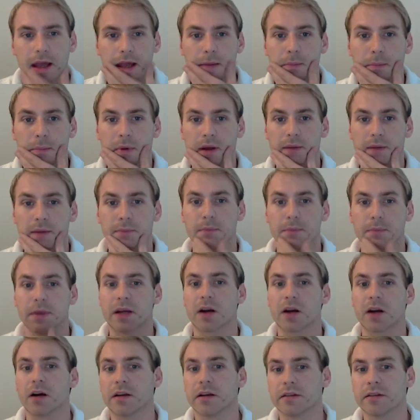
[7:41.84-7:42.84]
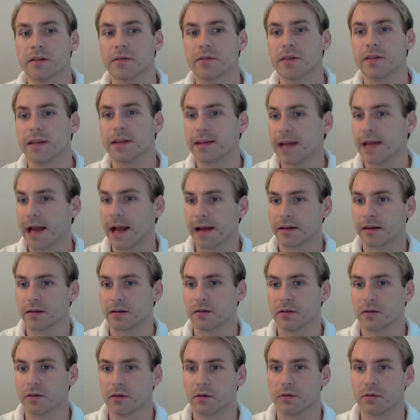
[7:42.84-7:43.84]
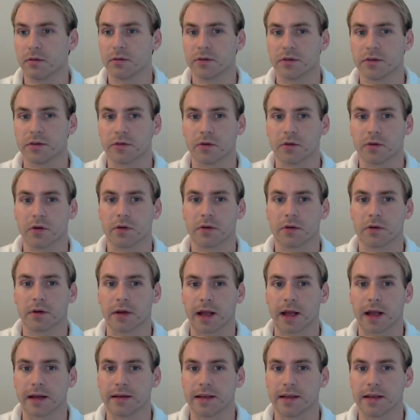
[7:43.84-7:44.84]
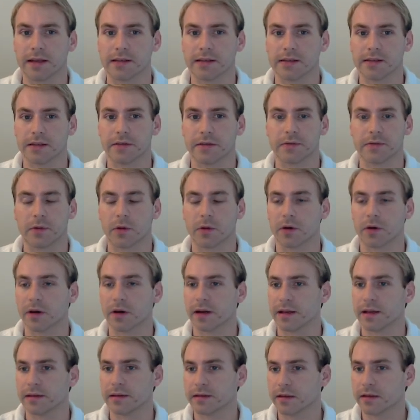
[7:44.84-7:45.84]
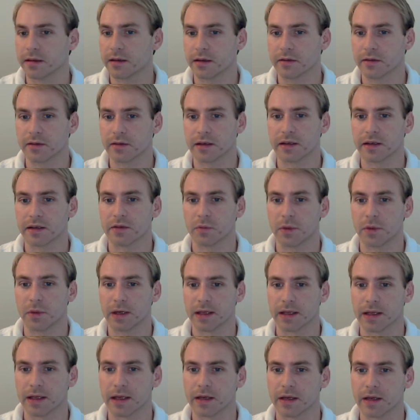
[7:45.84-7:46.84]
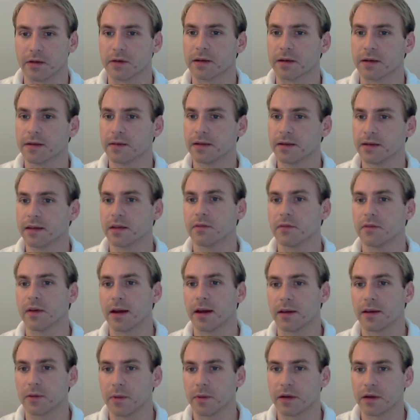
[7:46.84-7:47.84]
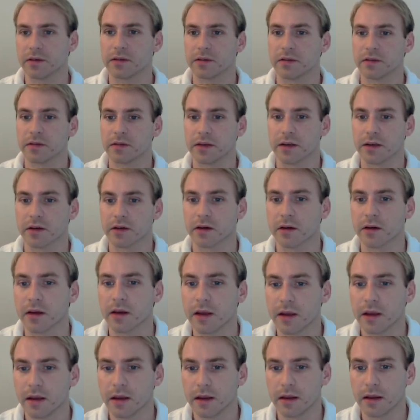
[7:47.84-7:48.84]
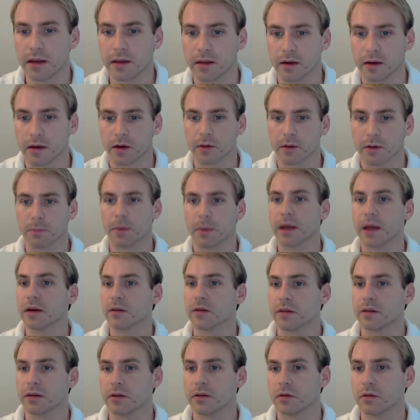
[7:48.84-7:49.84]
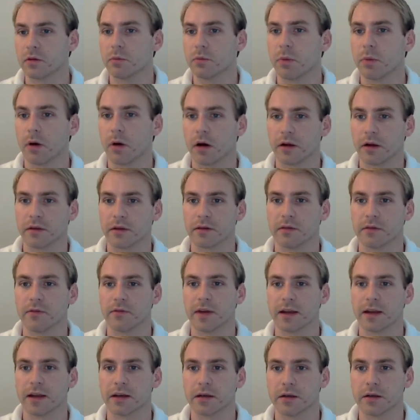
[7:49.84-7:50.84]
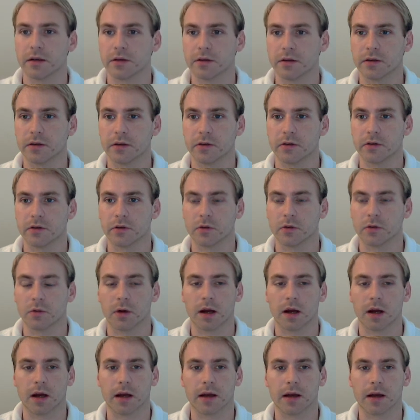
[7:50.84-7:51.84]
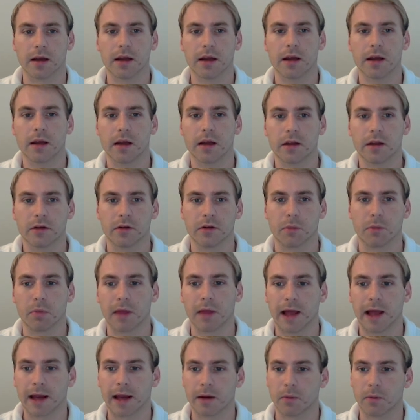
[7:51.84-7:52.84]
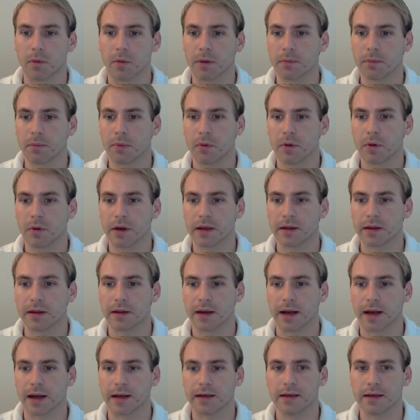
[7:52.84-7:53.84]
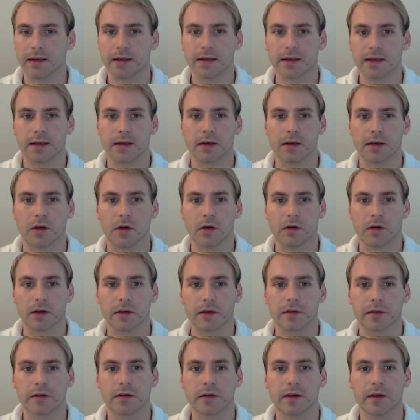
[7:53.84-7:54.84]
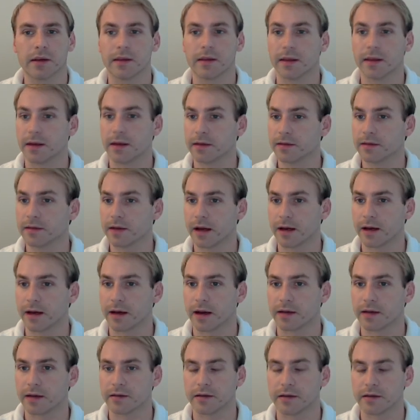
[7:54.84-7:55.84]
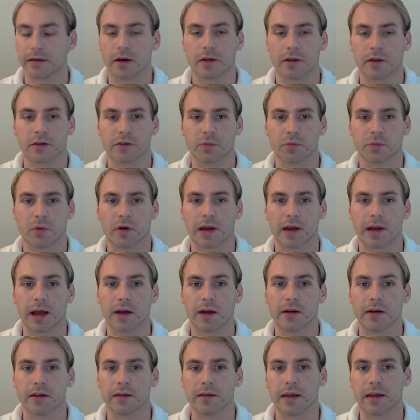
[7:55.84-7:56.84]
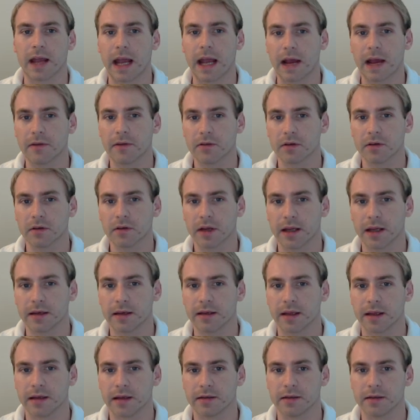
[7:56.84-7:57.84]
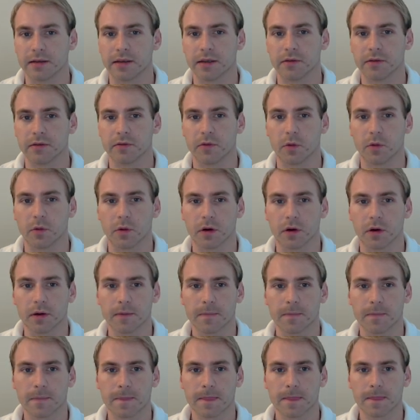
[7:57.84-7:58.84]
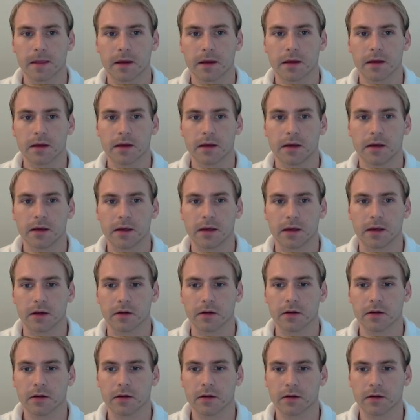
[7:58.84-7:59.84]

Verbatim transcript: But because of the tactical stroke knight takes d4, it's clear that he's winning. And you can see the evaluations here. They're better than two pawns advantage to, uh, to black. One point that I didn't notice that is kind of nice that the authors point out is after knight takes d4 here,